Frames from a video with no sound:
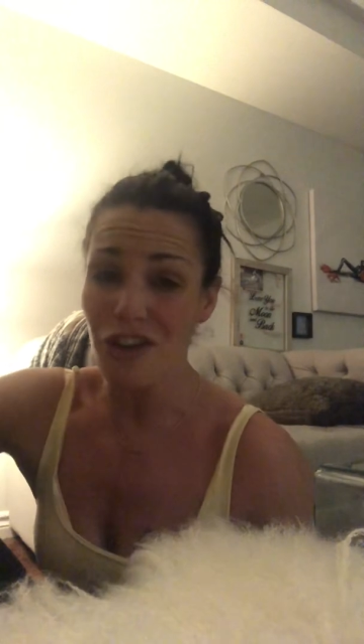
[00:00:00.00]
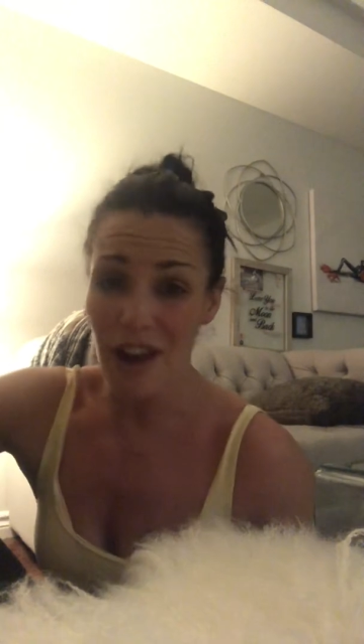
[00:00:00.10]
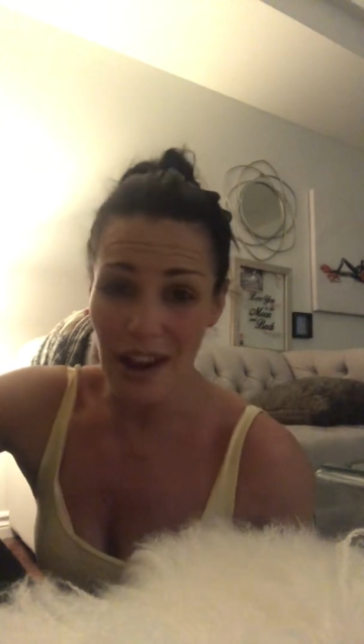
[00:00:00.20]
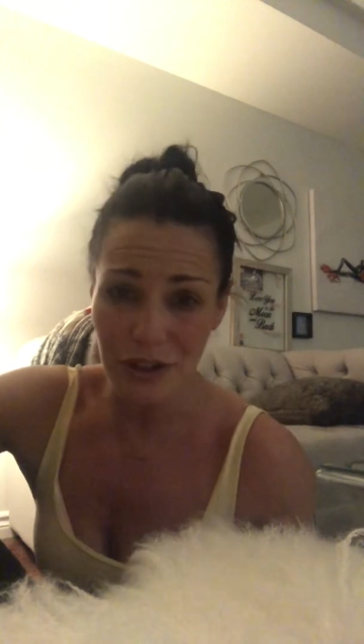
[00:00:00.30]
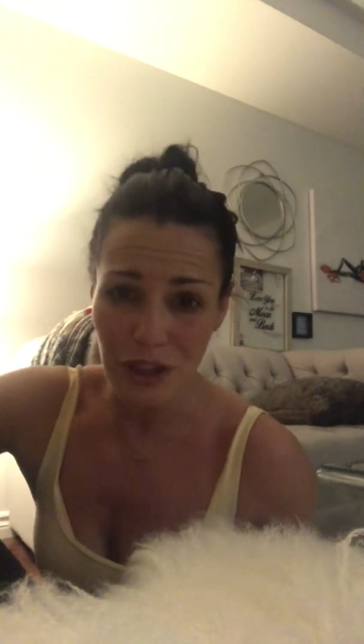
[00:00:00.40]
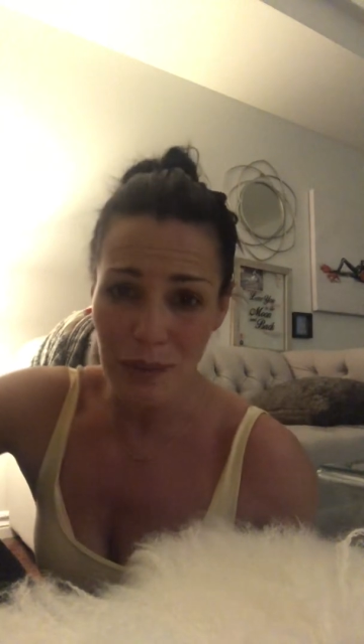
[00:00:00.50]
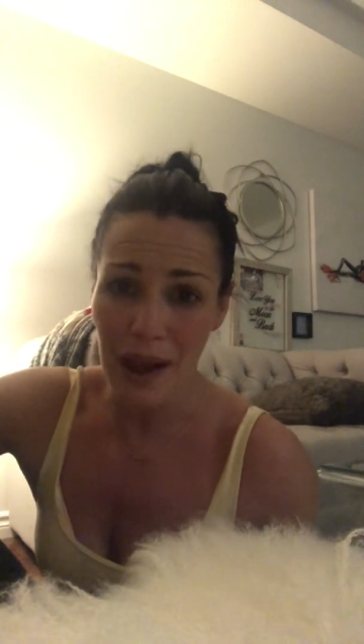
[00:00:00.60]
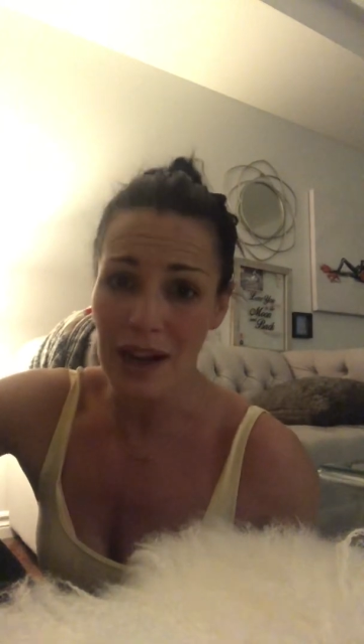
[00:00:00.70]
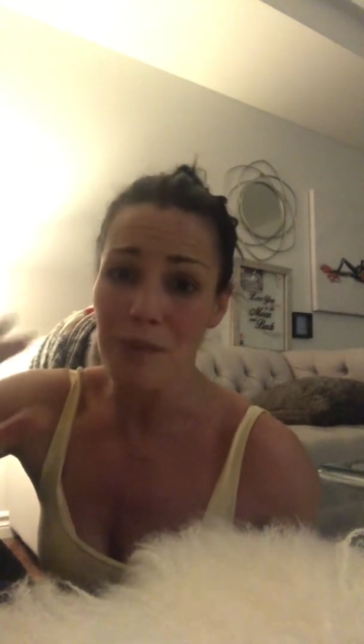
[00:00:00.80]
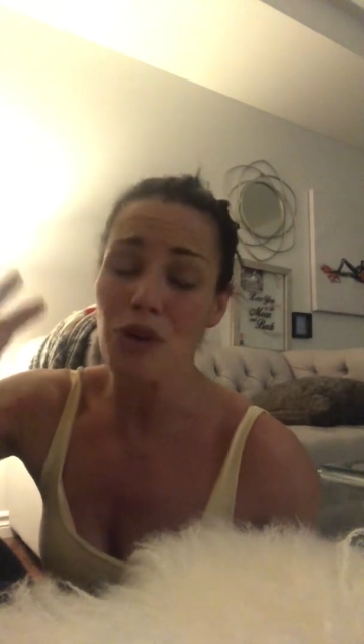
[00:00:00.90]
your energy
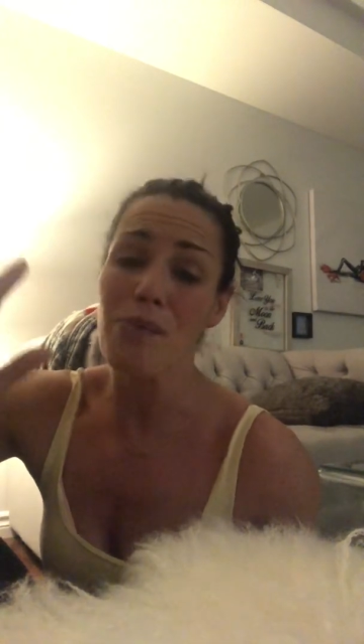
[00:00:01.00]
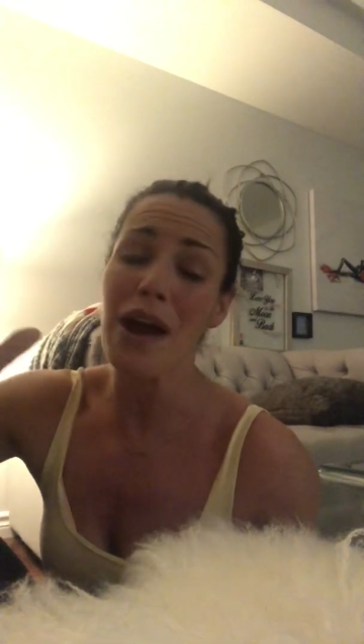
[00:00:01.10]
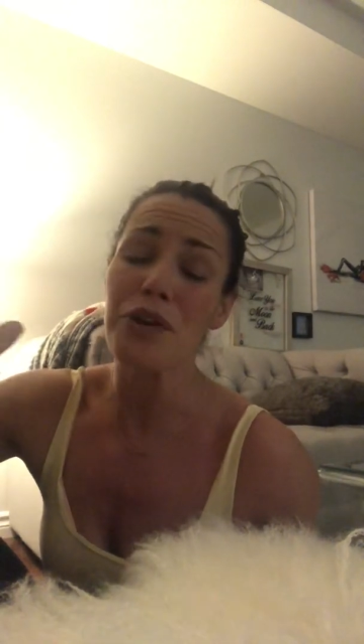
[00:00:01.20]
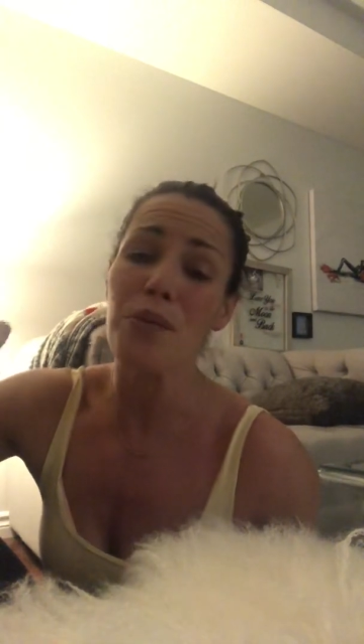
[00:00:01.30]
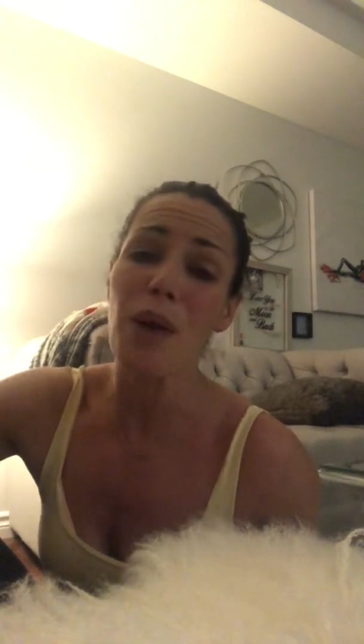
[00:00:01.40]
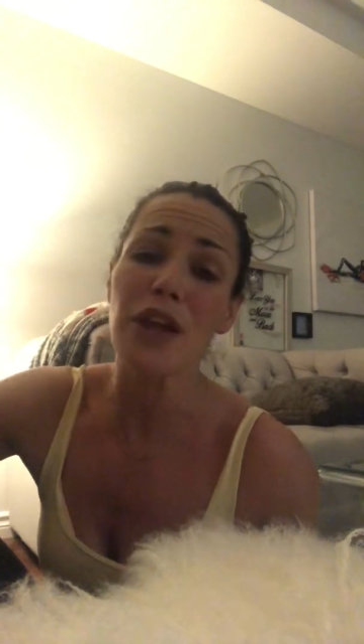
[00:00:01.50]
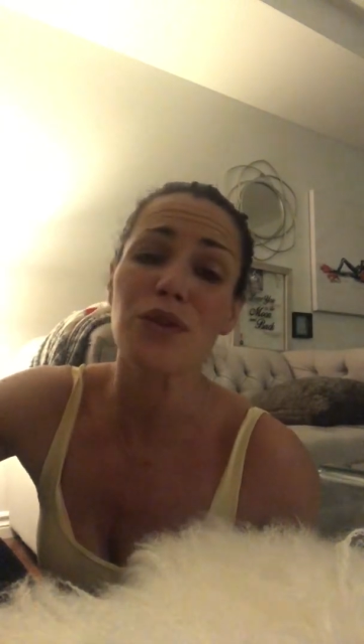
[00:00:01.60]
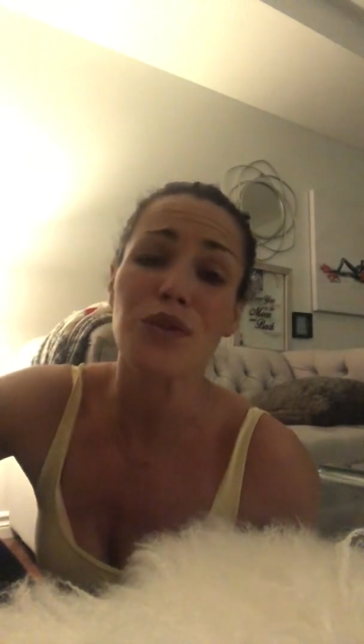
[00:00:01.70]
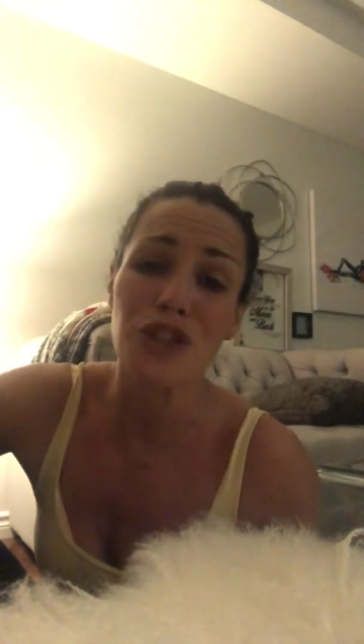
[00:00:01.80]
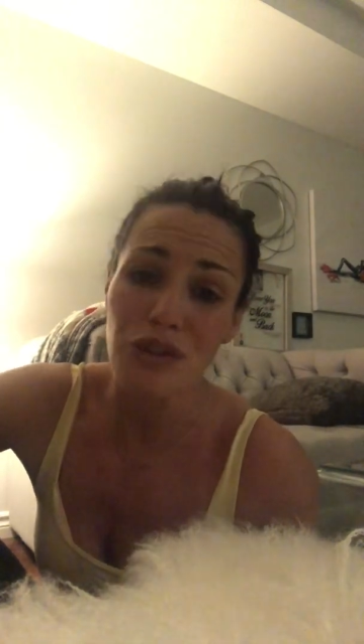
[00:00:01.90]
back up no matter what
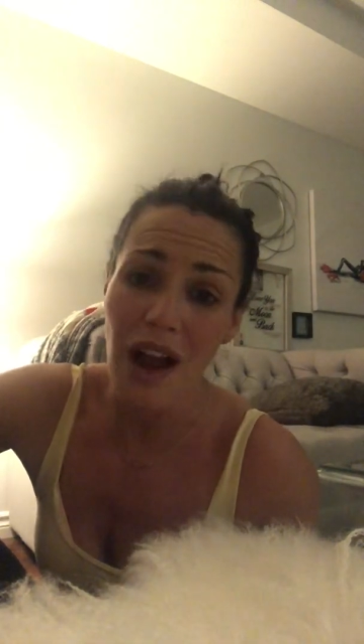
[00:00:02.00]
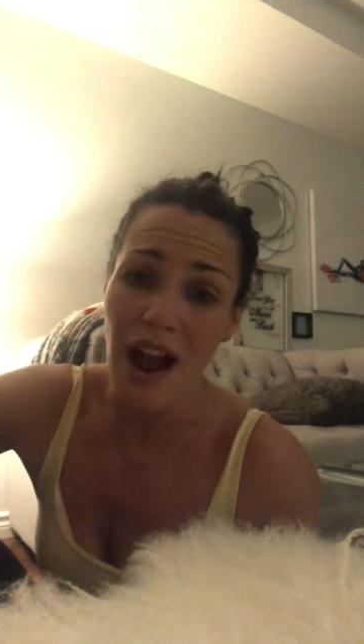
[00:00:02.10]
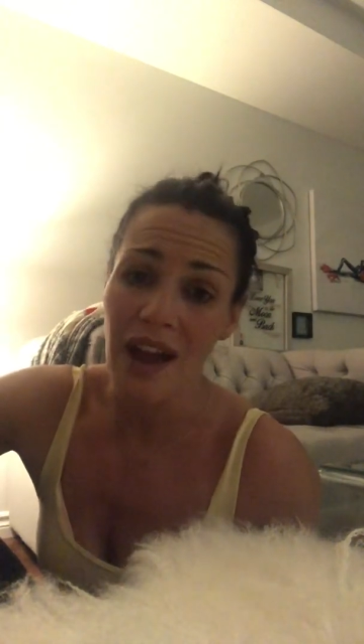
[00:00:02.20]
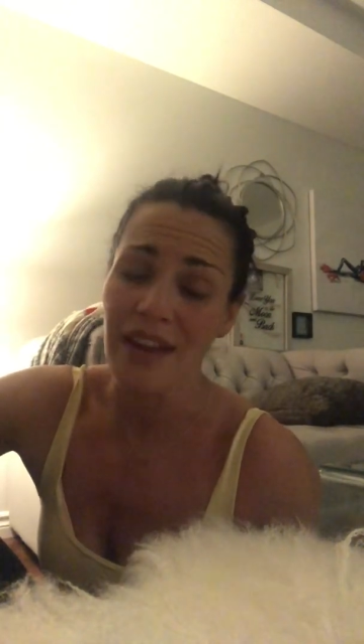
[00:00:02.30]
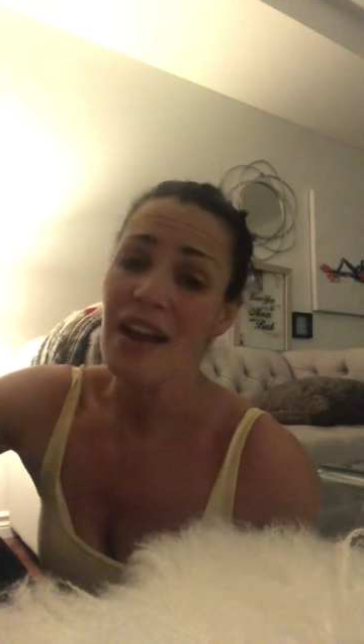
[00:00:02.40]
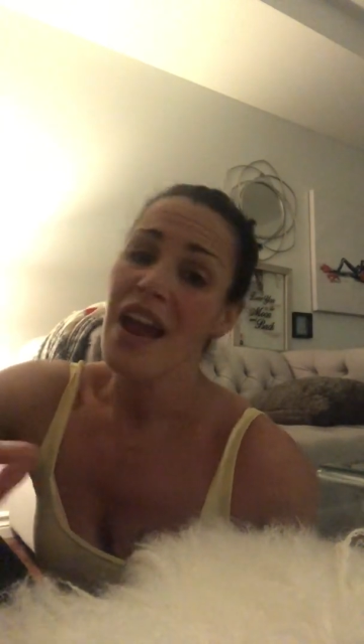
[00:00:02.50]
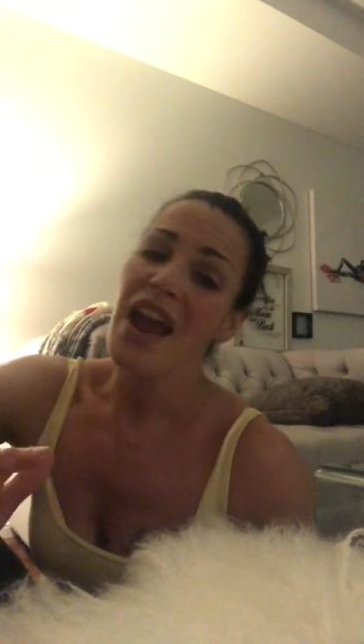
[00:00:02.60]
you try.